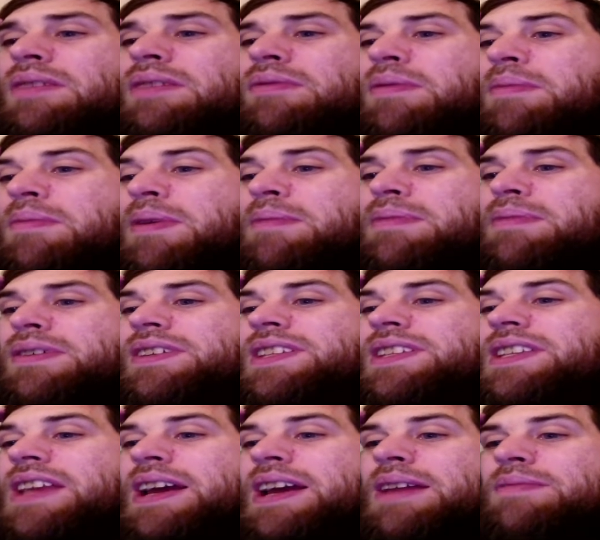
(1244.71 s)
Don't remember
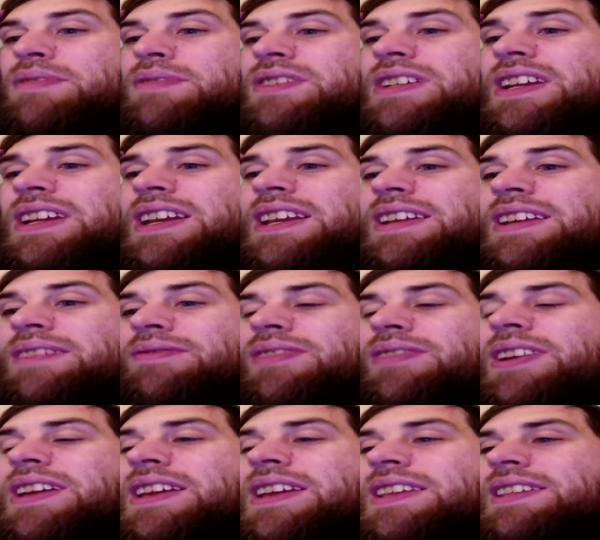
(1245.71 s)
his name. Gee
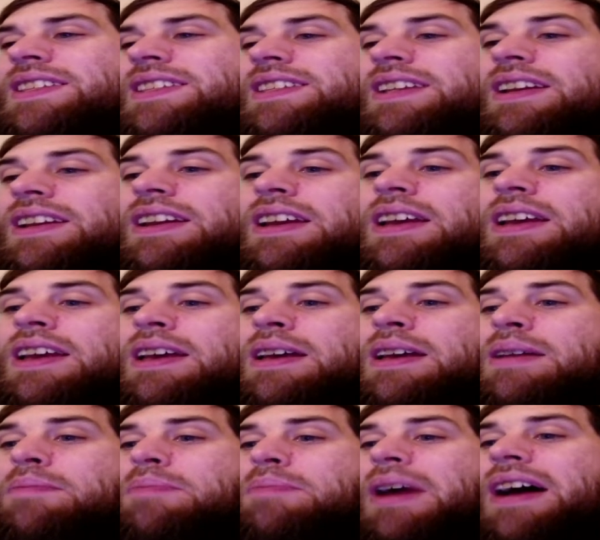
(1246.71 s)
whiz.
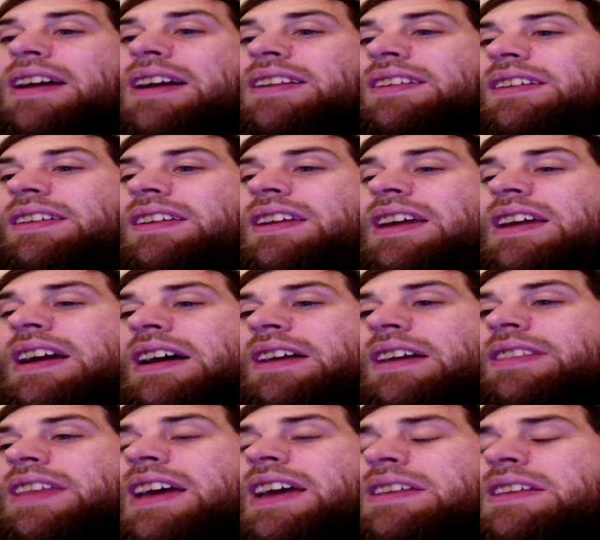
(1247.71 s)
But
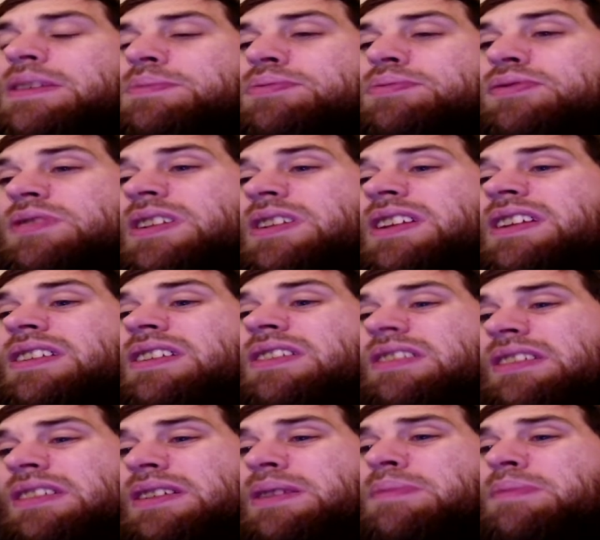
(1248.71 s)
yeah, that's pretty
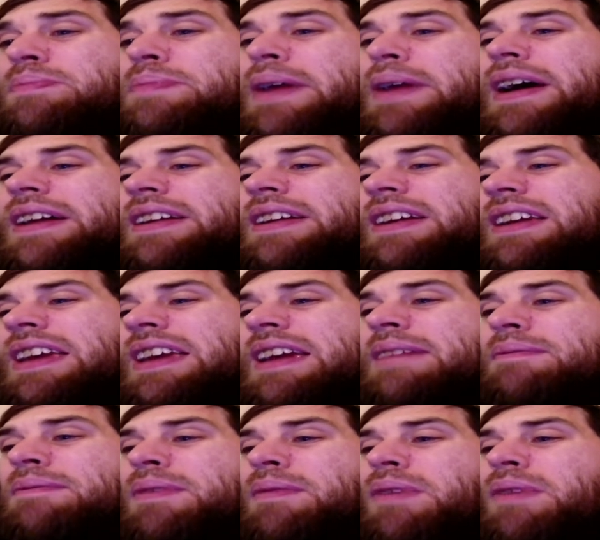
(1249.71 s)
good. But
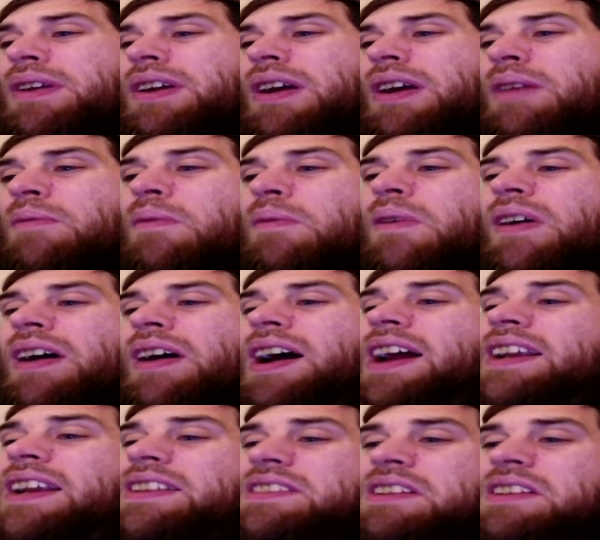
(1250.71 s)
again, we want to go
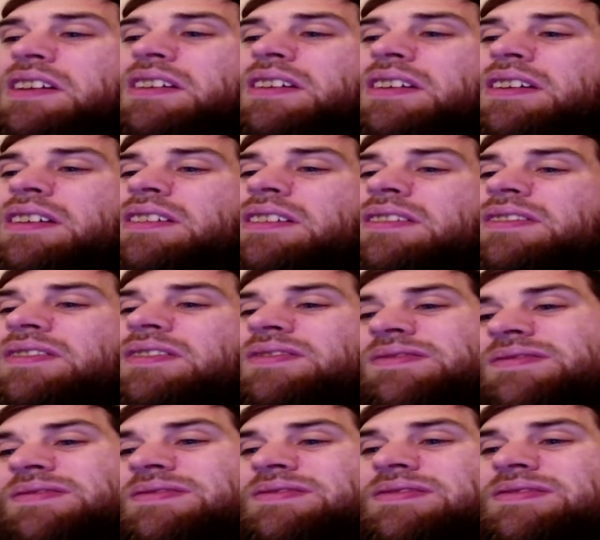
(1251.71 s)
wide, so I
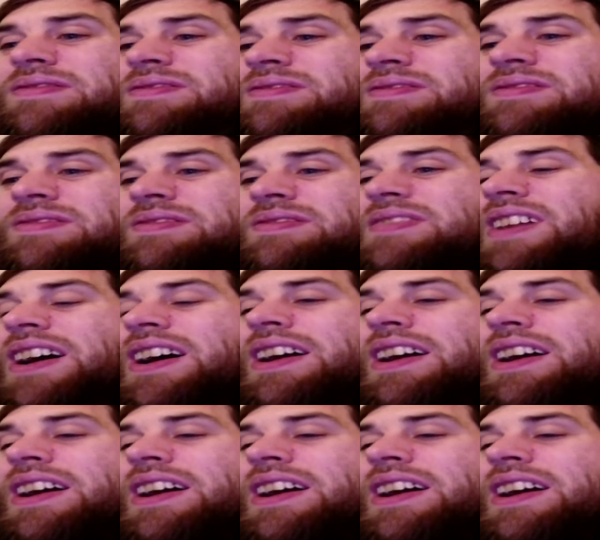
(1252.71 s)
don't